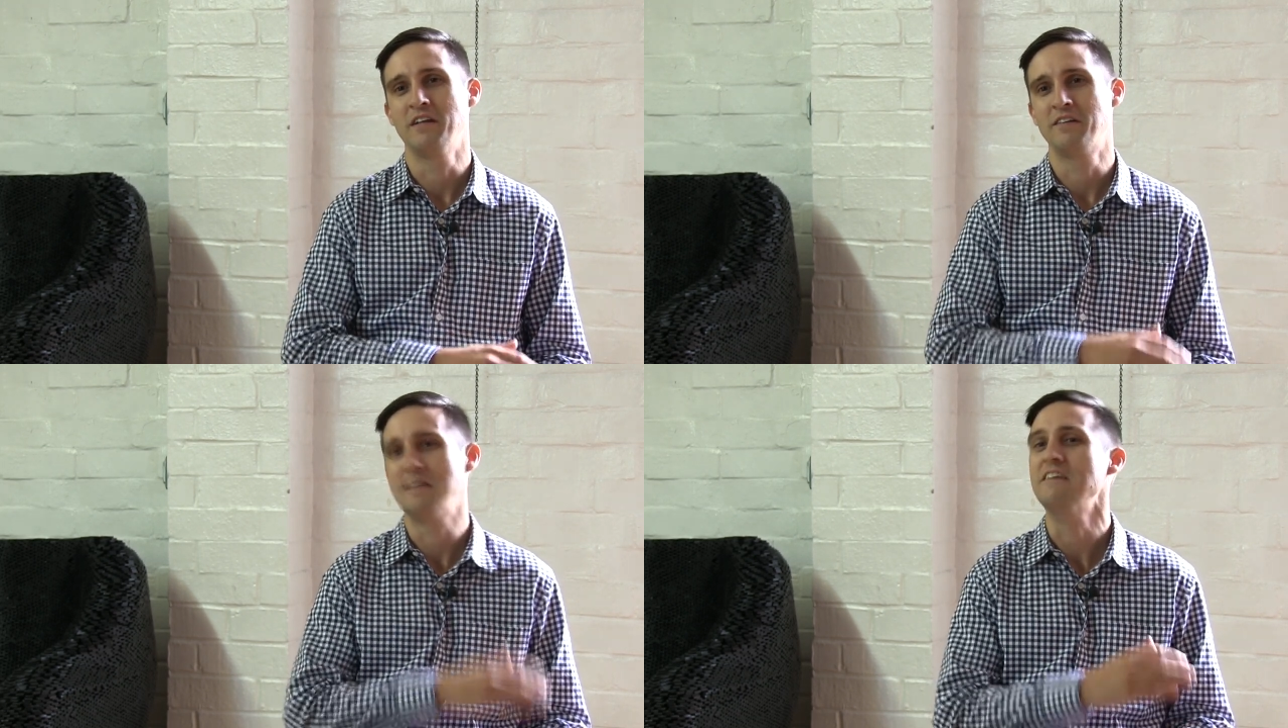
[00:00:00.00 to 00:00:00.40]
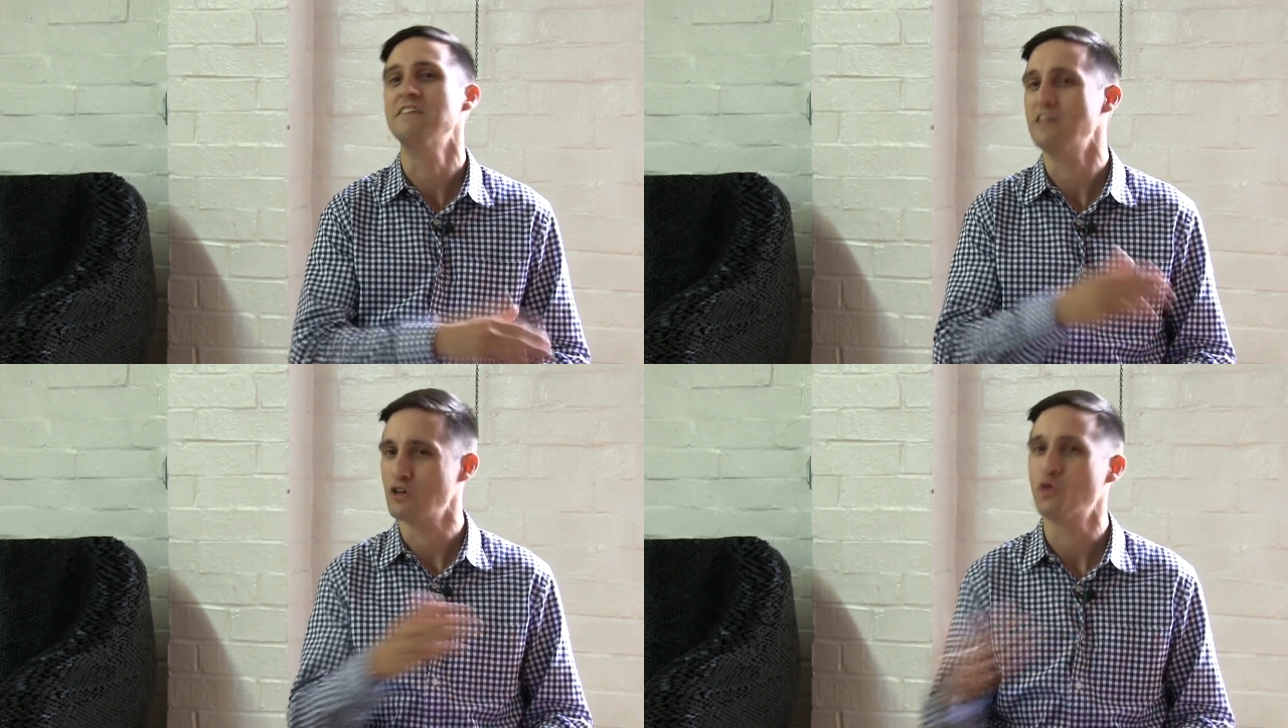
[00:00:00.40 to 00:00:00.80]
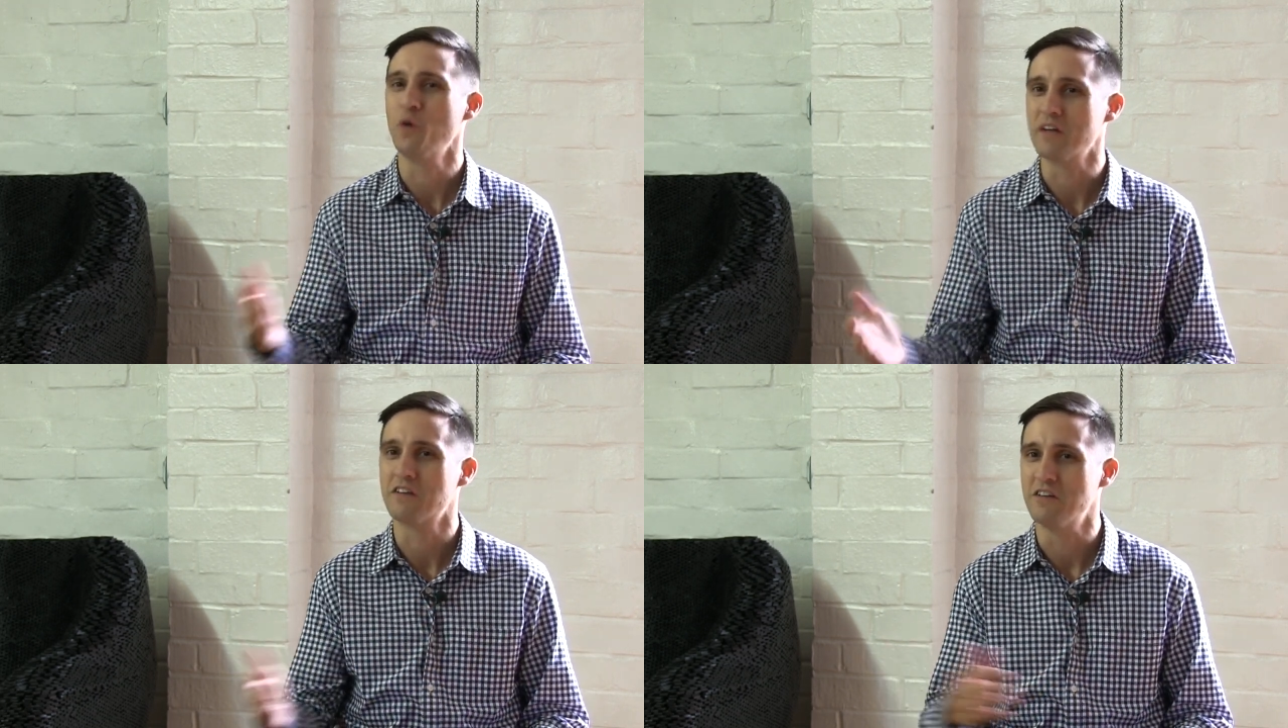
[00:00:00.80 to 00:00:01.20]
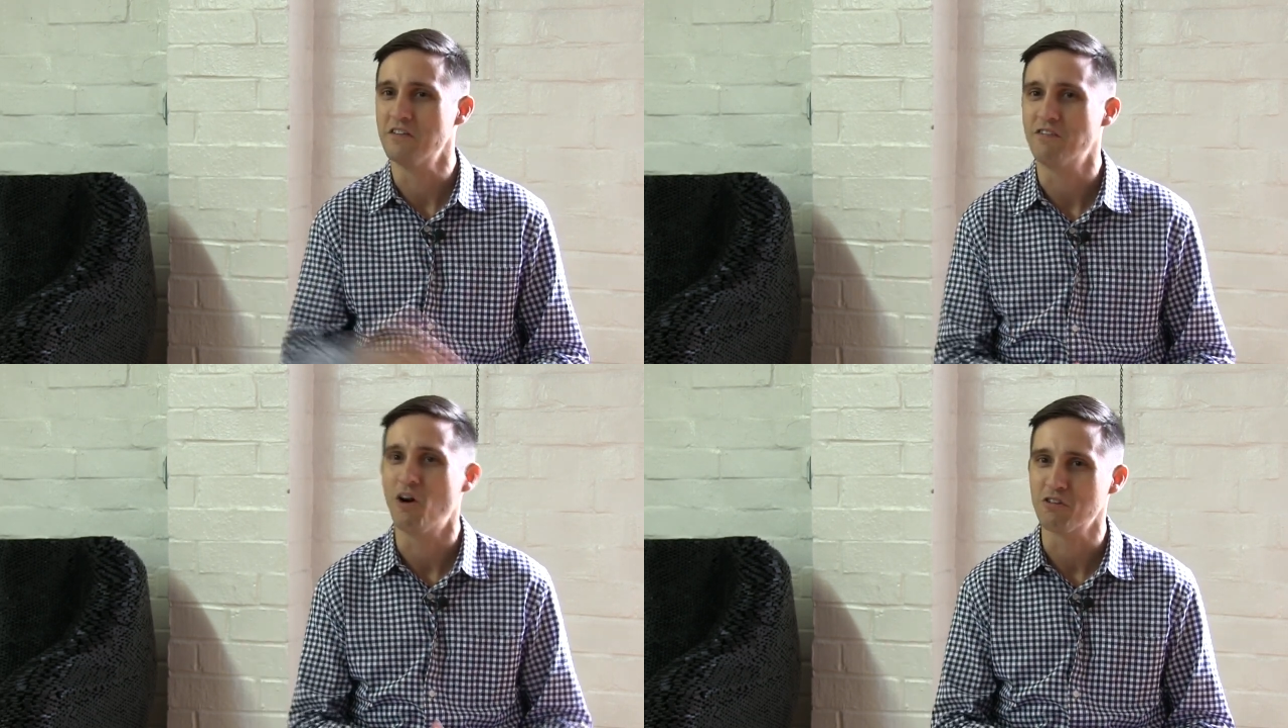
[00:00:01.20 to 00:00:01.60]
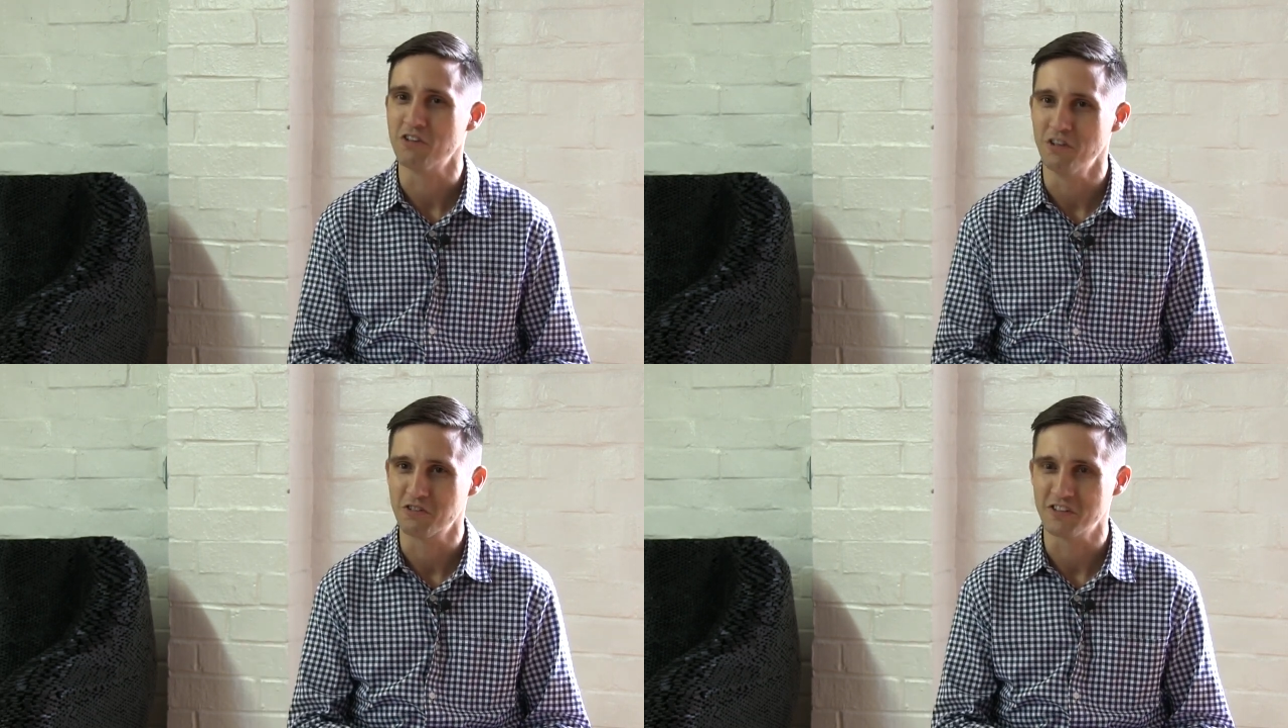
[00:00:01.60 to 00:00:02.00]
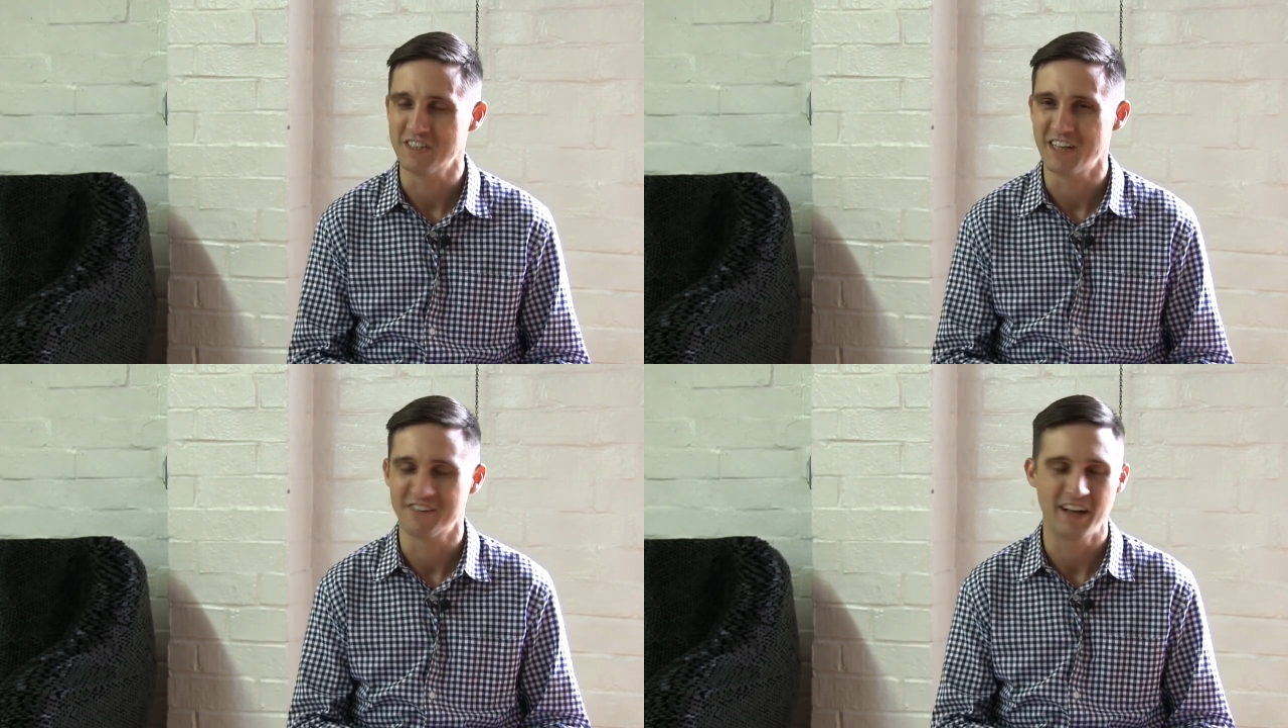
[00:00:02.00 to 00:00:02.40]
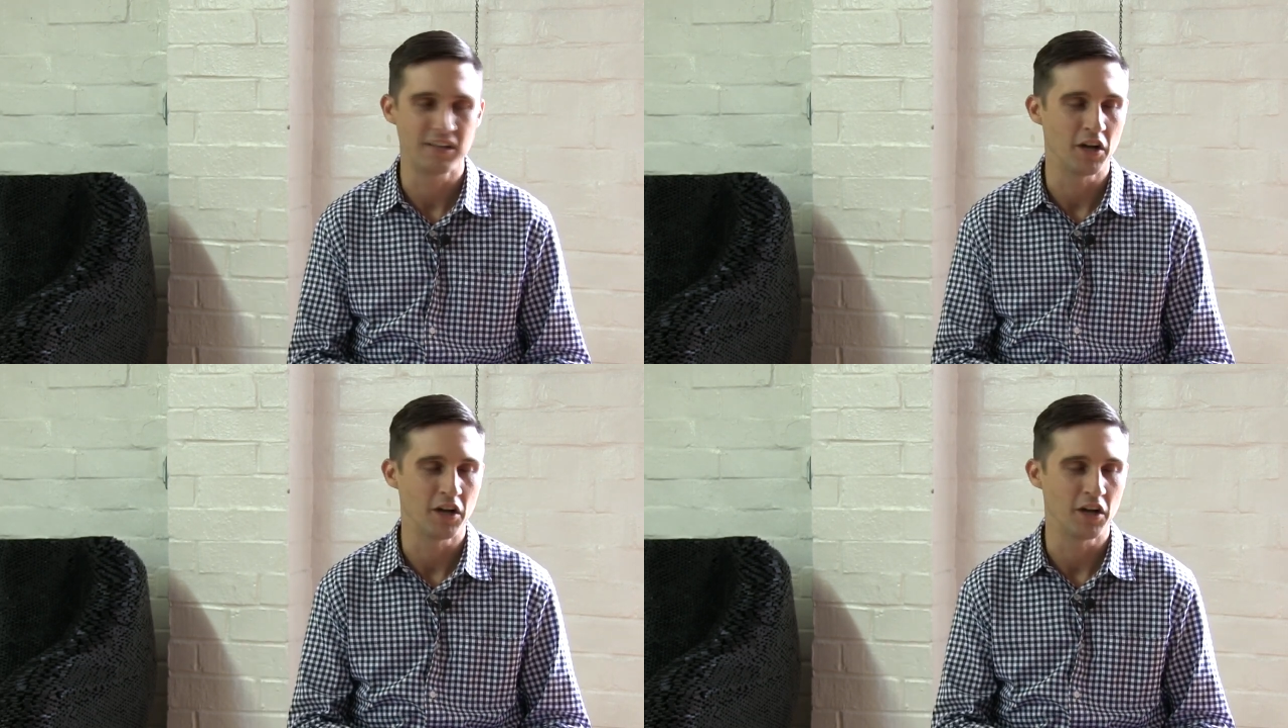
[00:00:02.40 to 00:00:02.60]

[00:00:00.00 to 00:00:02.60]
it's easy and quick to default to those cliches, right?